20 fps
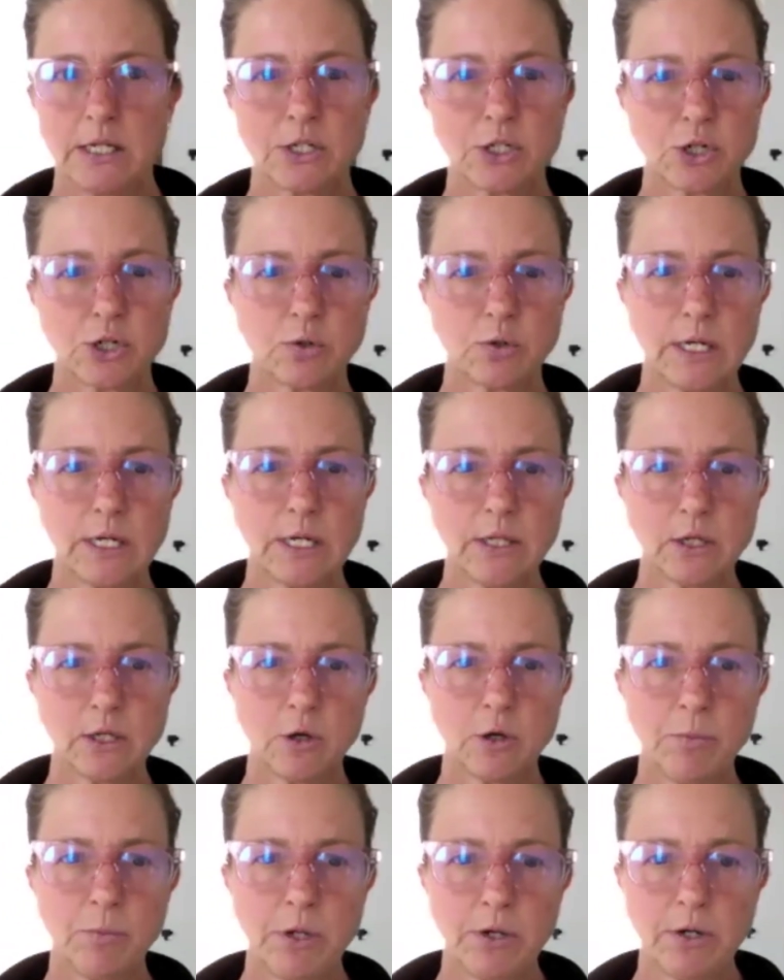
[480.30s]
And so in
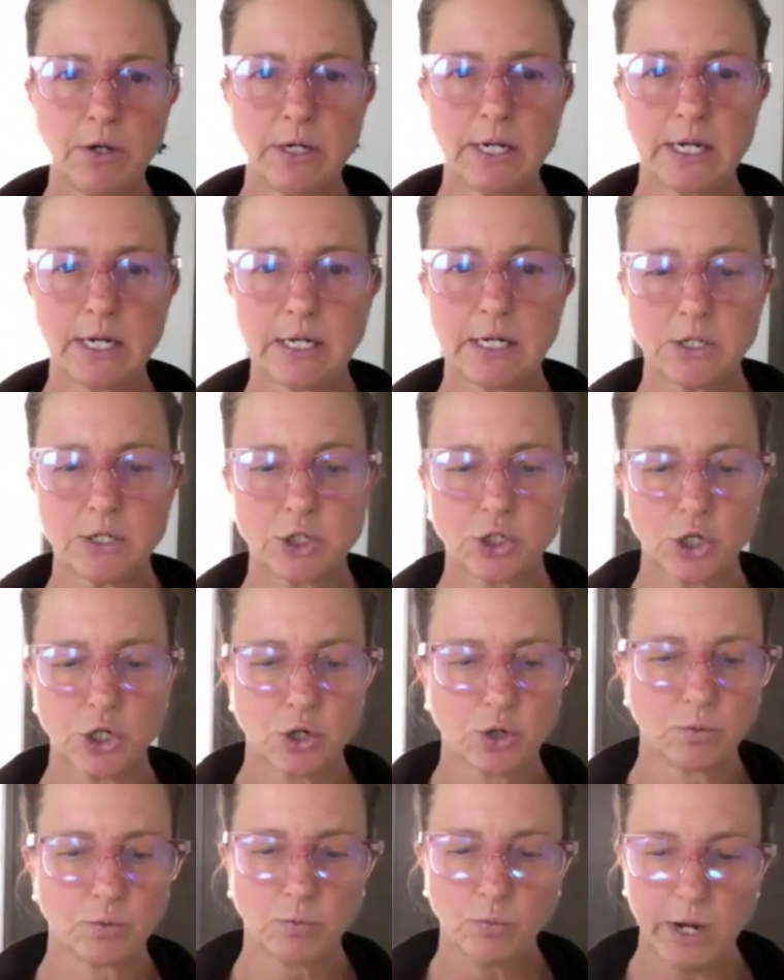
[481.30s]
the community, it's
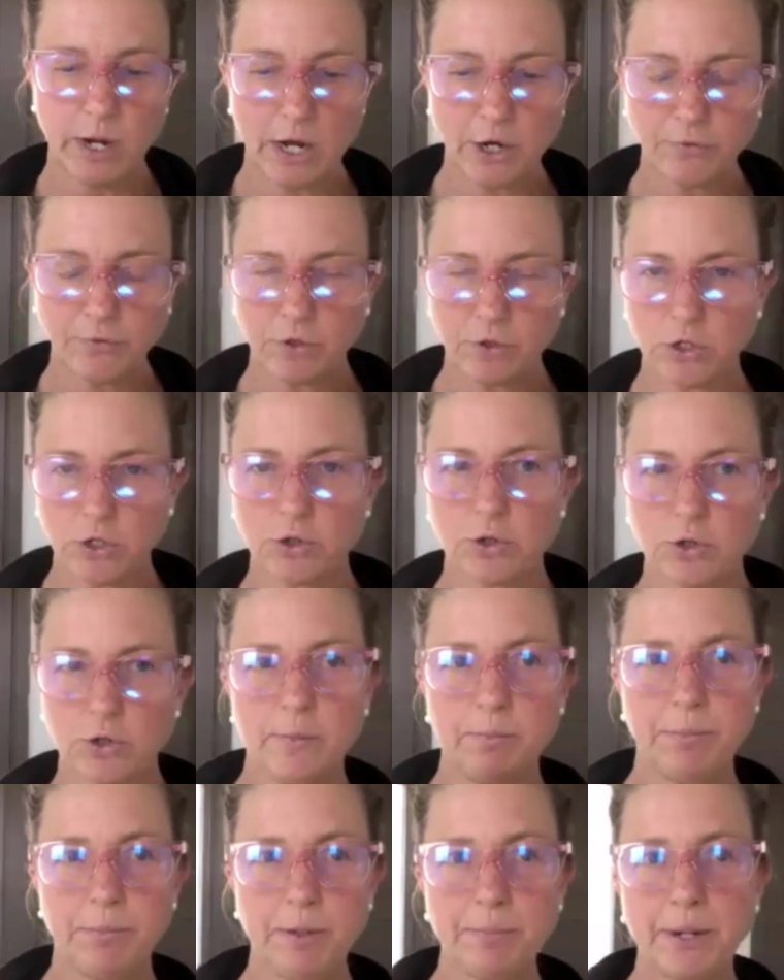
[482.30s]
shown, well, you
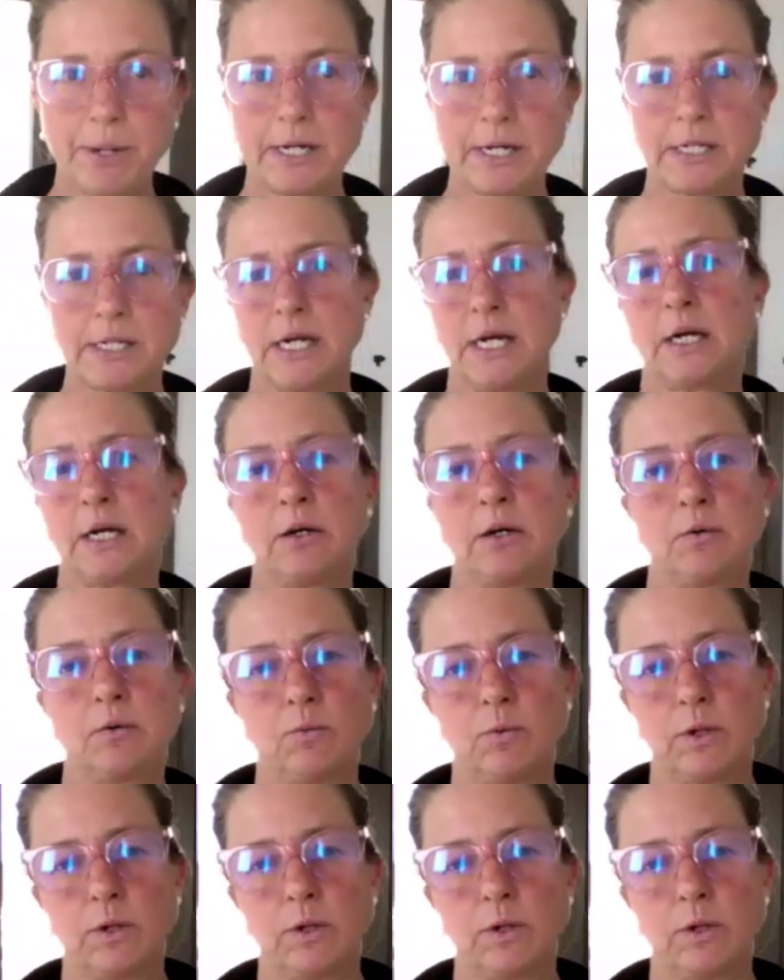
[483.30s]
get bit by a tick,